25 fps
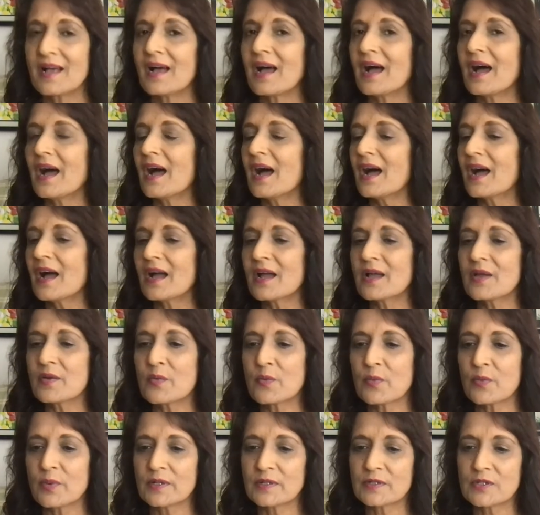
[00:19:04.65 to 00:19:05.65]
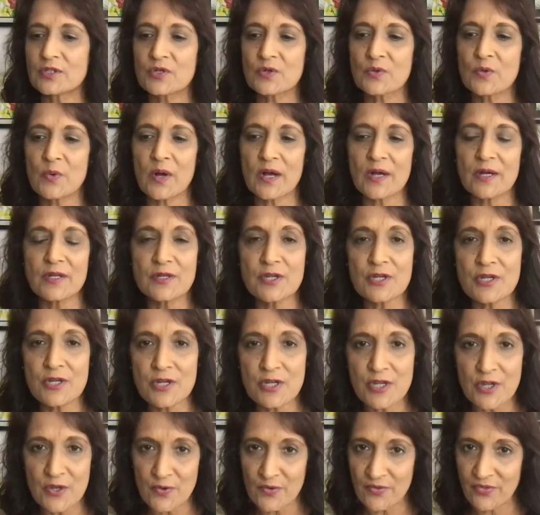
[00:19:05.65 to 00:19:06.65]
I will do a
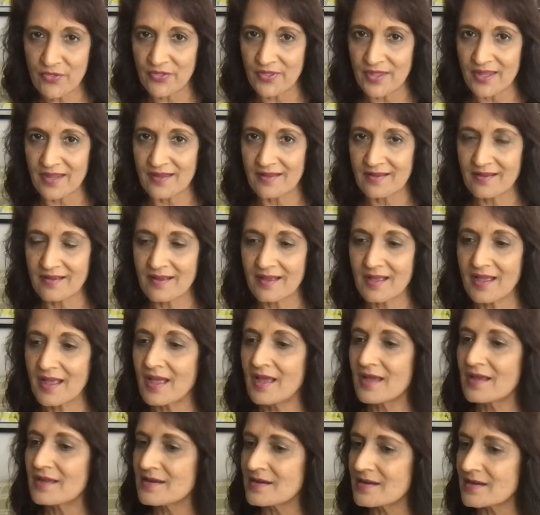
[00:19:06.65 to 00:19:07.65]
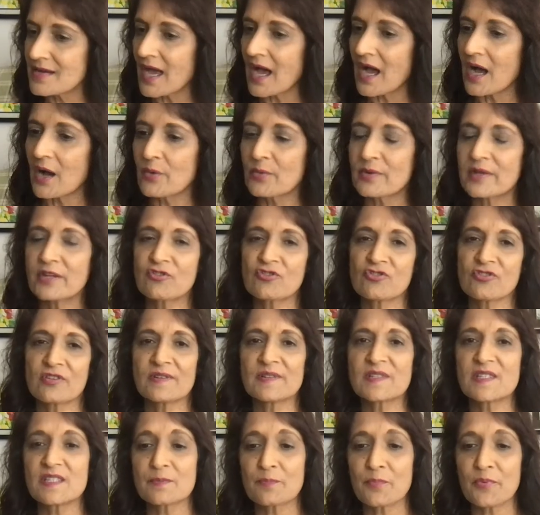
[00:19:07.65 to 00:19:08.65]
new thing. Now it shall
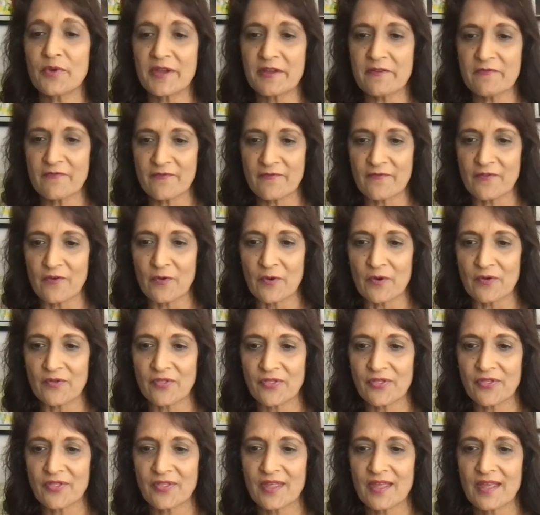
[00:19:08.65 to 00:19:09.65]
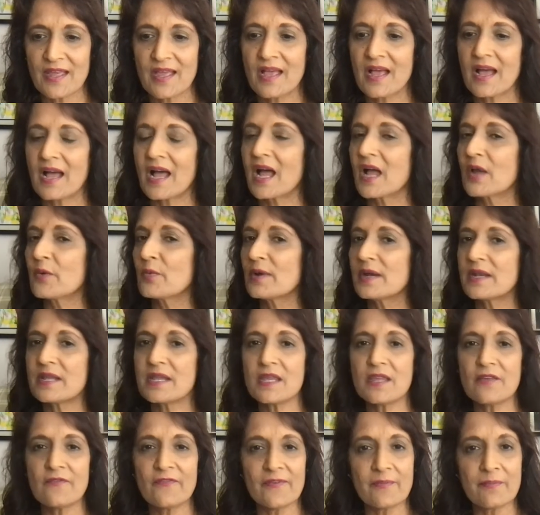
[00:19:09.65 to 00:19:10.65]
spring forth. I will
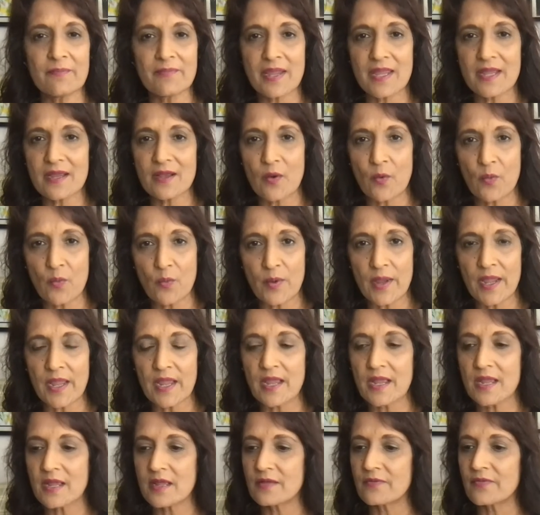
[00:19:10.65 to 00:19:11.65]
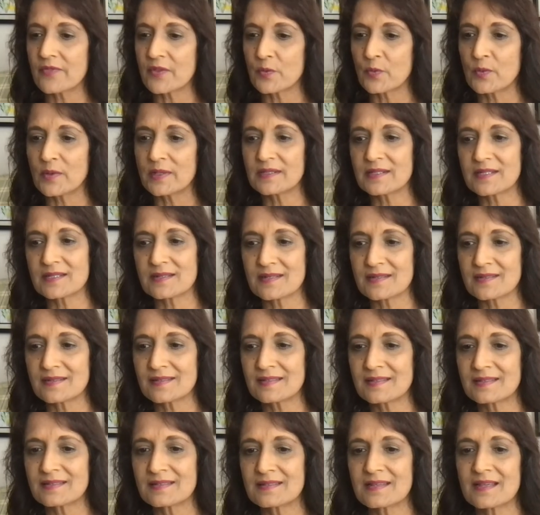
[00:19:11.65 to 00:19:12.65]
even make a way in the
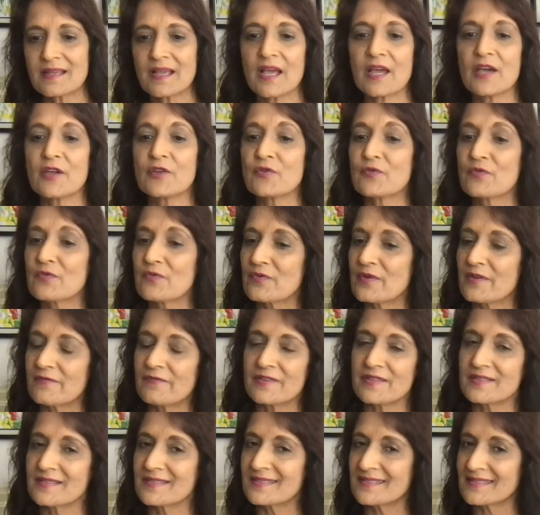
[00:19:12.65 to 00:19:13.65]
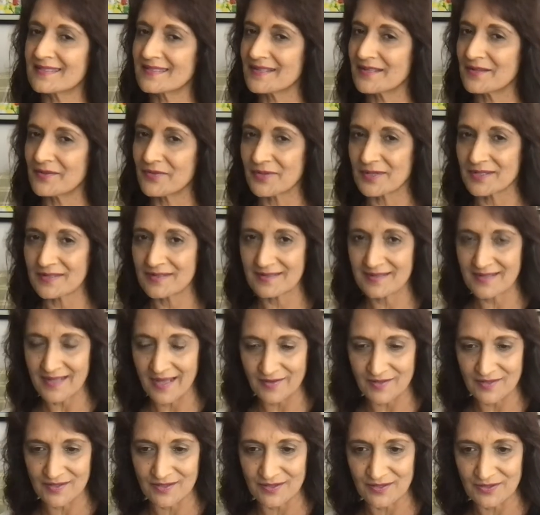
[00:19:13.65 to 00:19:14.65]
wilderness and rivers in the
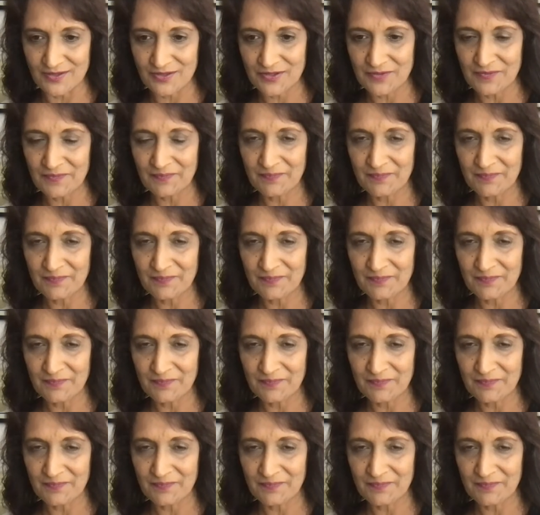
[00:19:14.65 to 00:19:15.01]
desert."